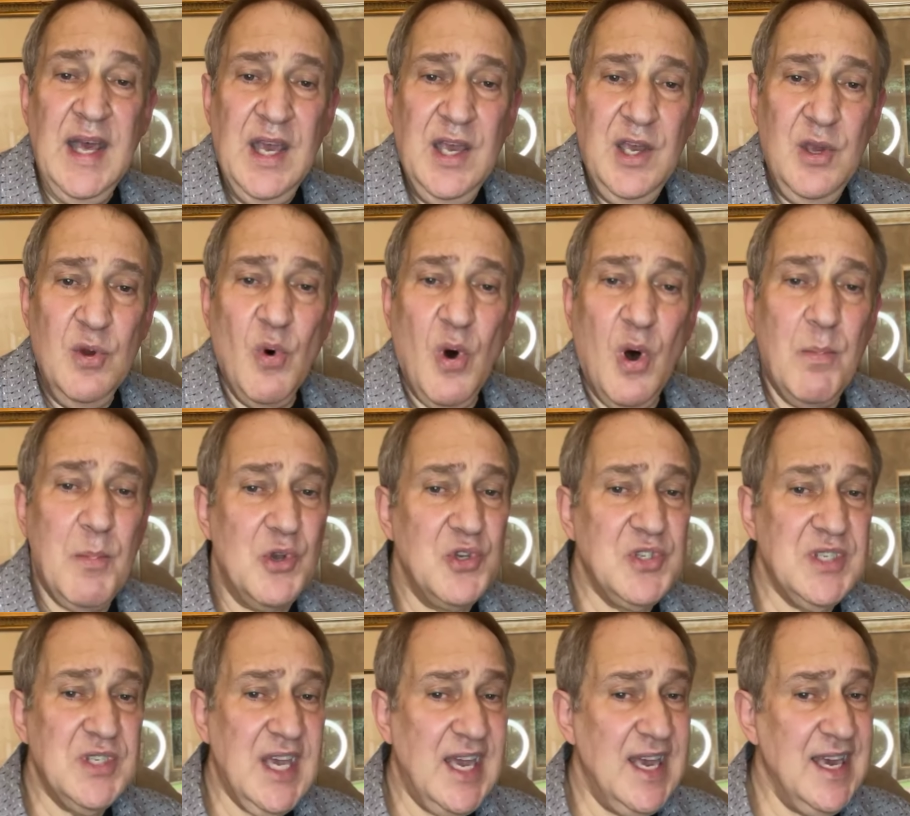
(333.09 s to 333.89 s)
You
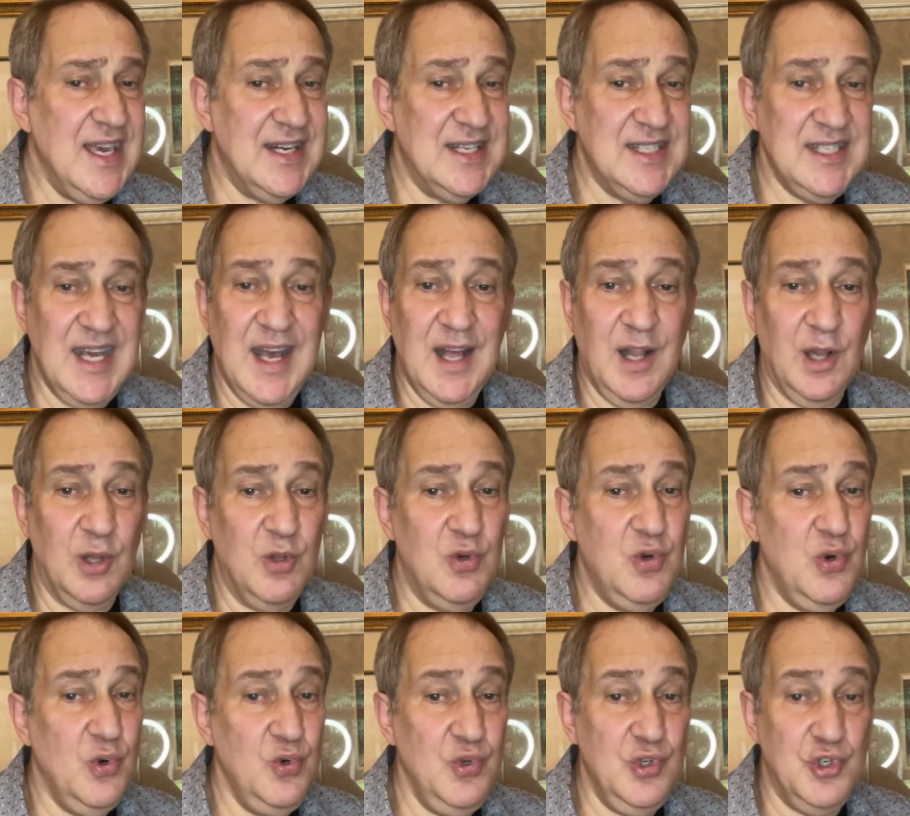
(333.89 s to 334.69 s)
almost can't tell
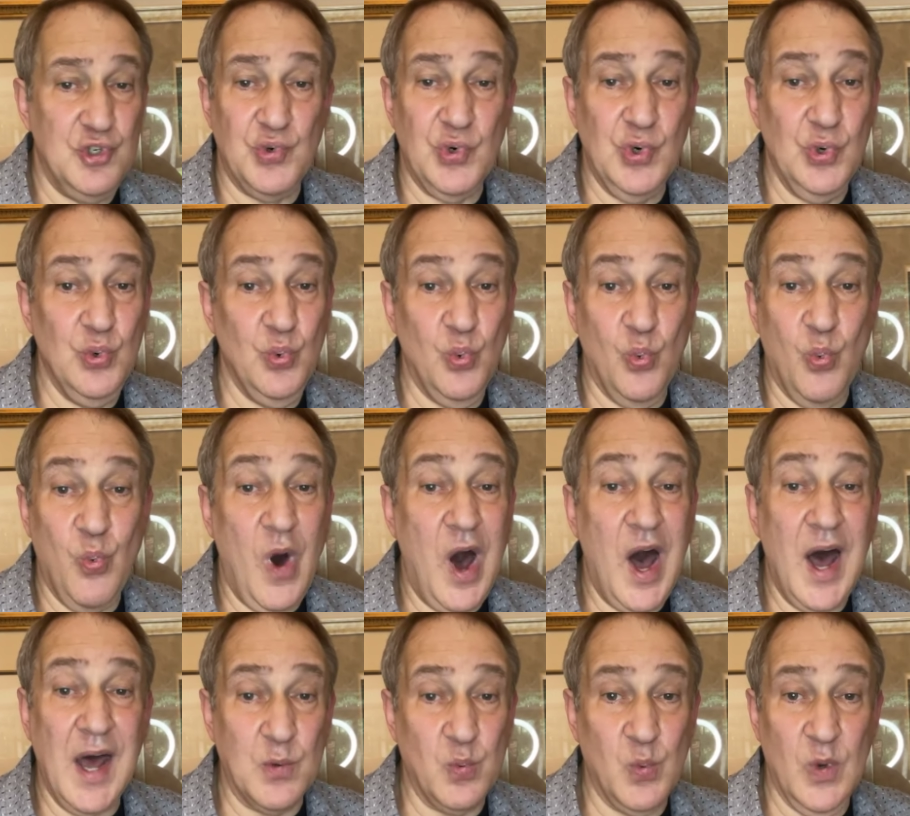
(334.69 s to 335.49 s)
who drew
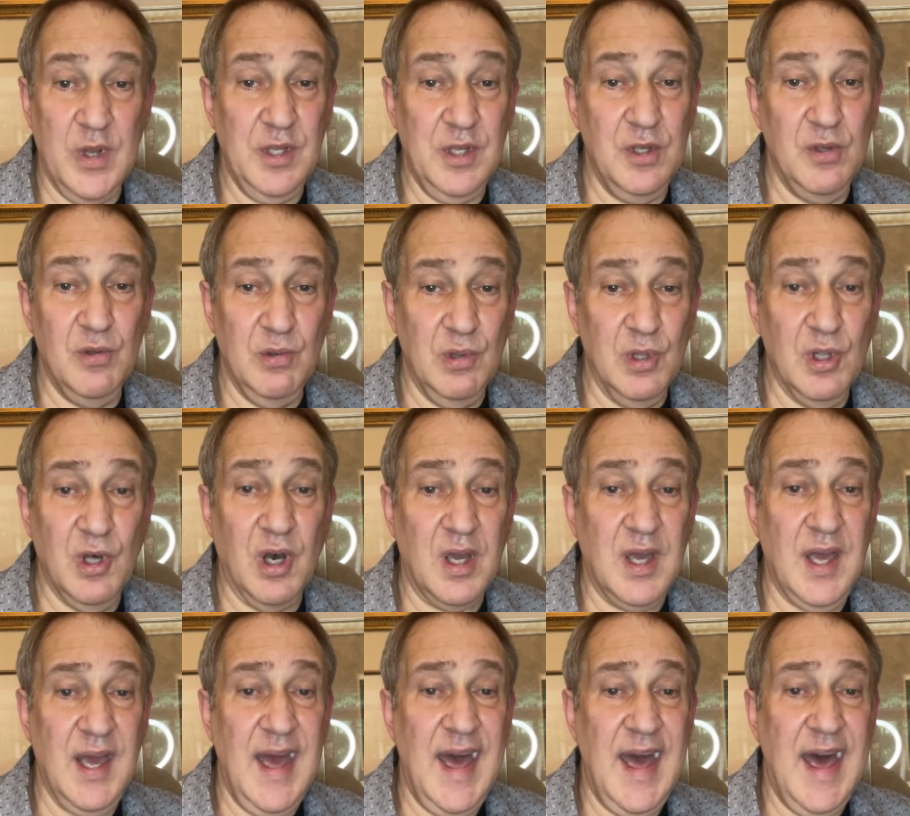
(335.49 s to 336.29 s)
what when you
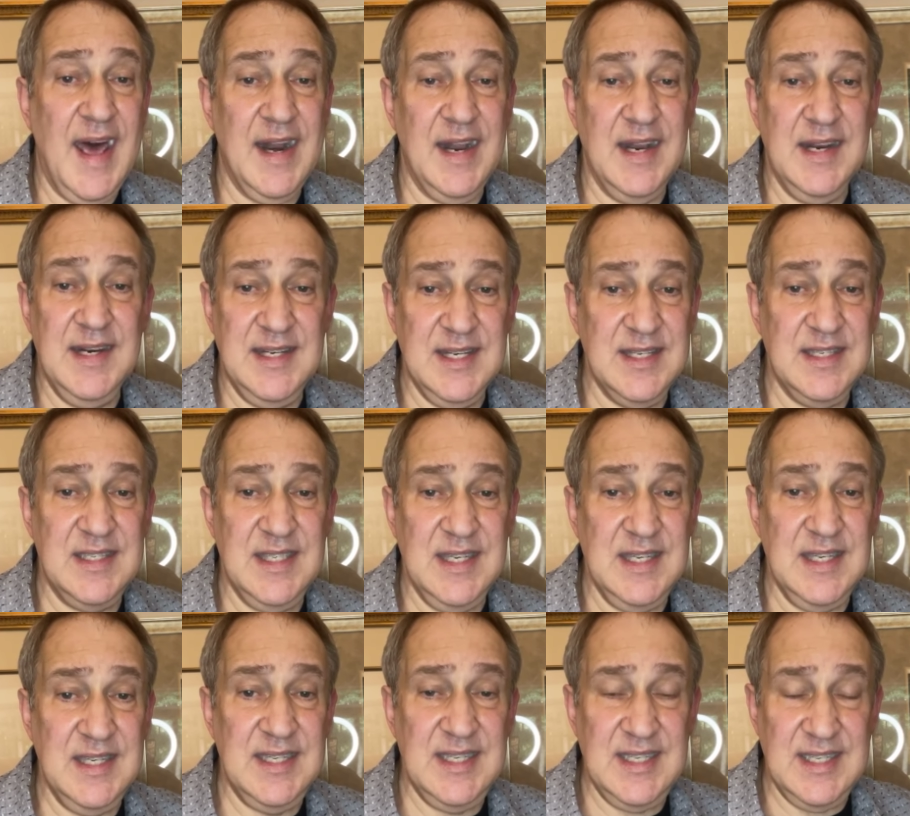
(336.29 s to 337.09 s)
look at a
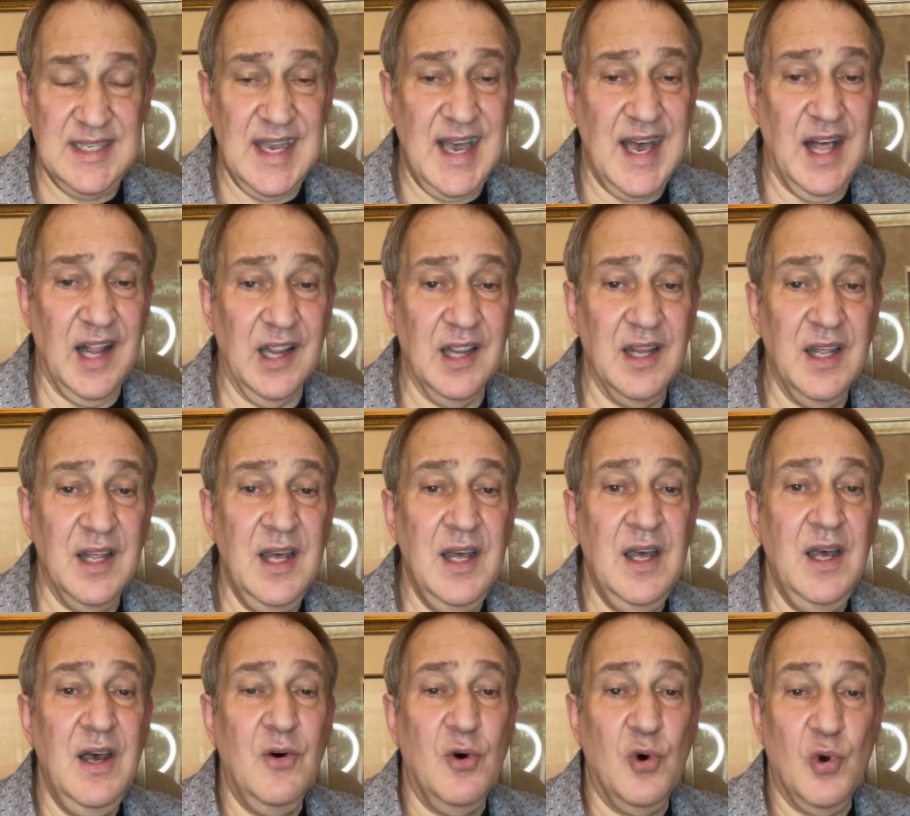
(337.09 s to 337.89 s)
Disney cell
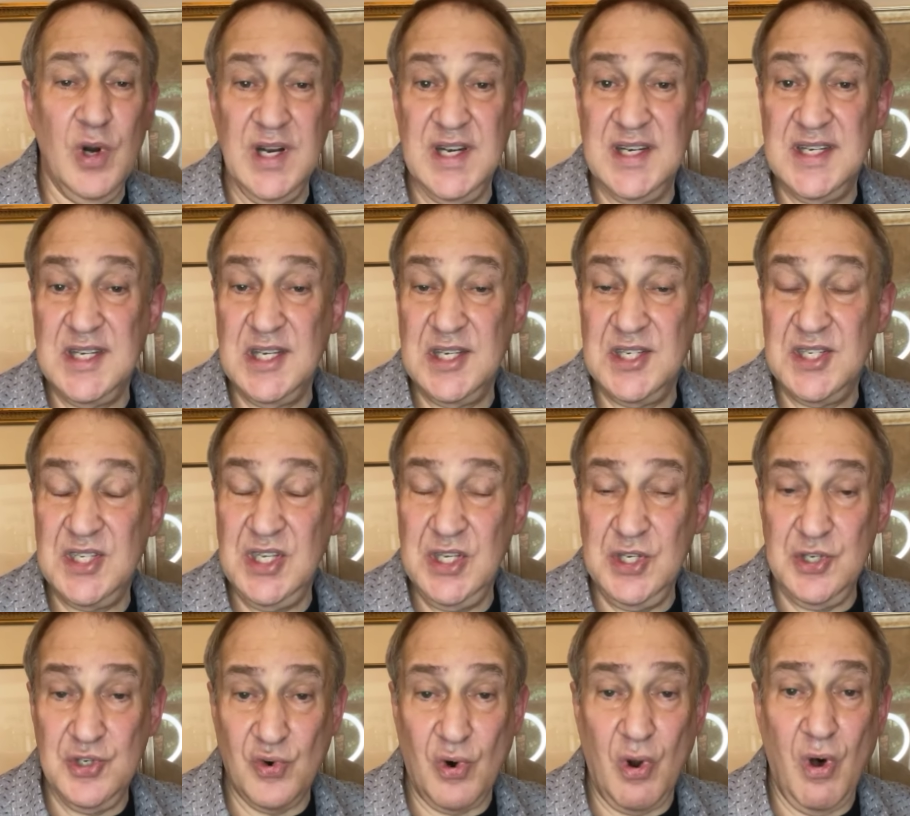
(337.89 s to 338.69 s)
or a Disney
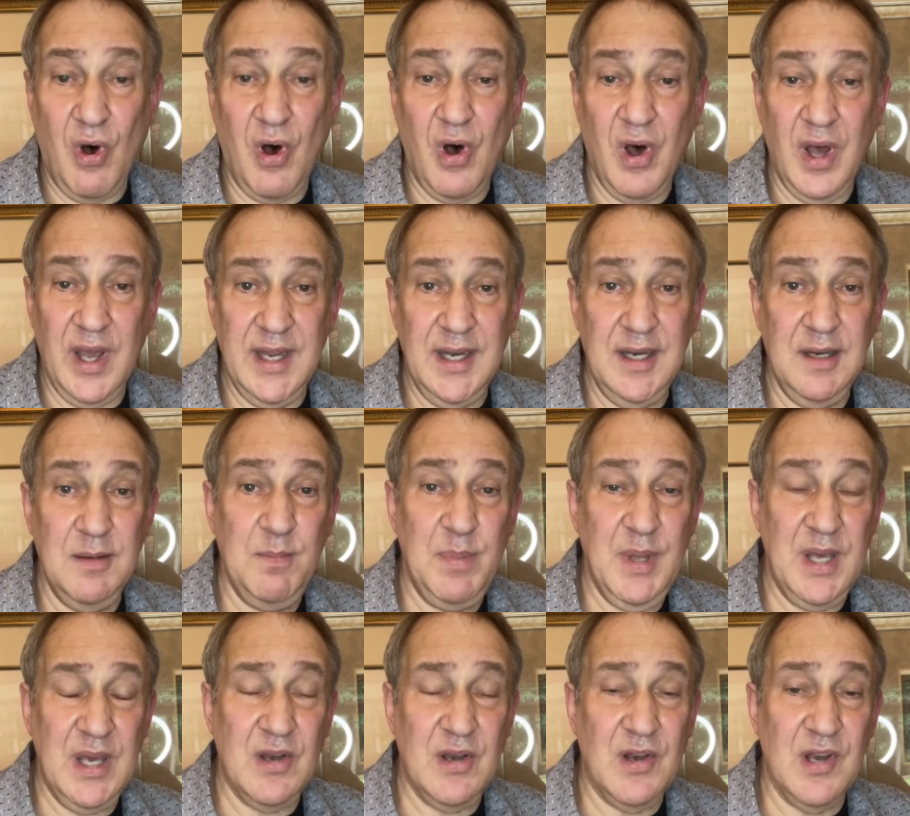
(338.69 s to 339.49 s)
drawing,
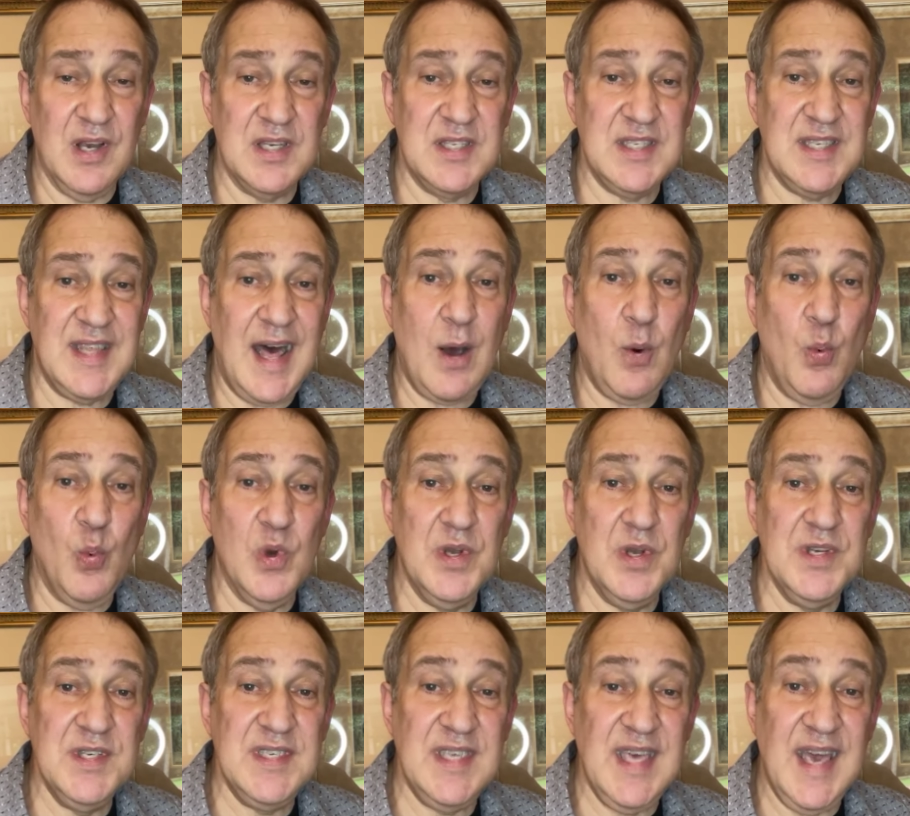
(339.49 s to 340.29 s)
because that
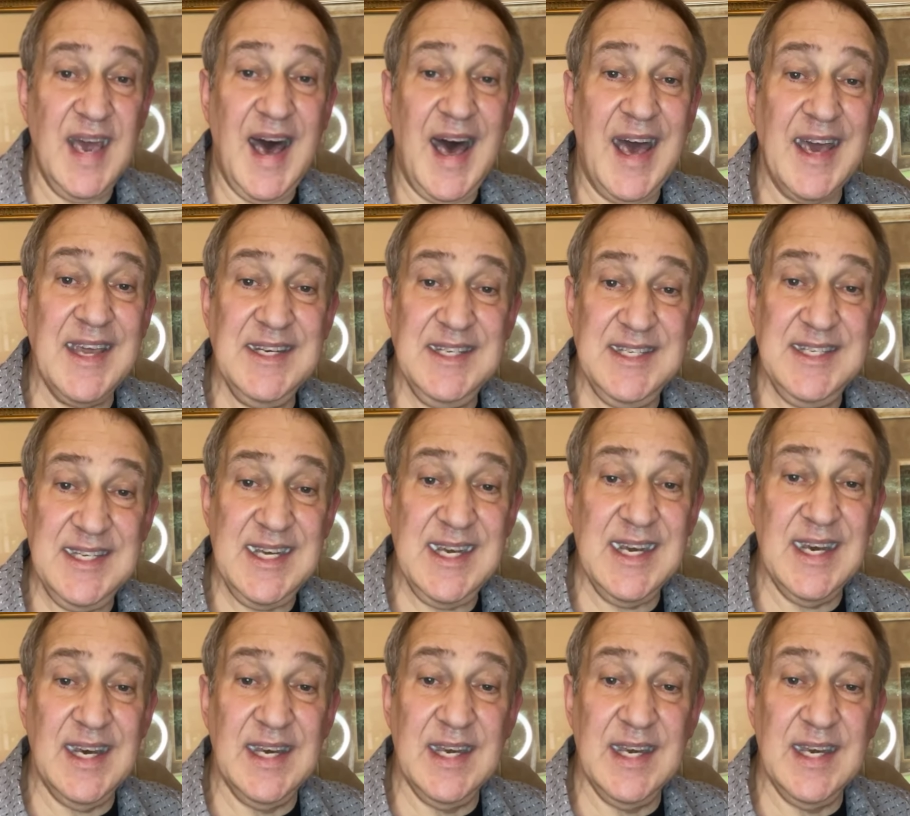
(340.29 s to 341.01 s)
was the idea.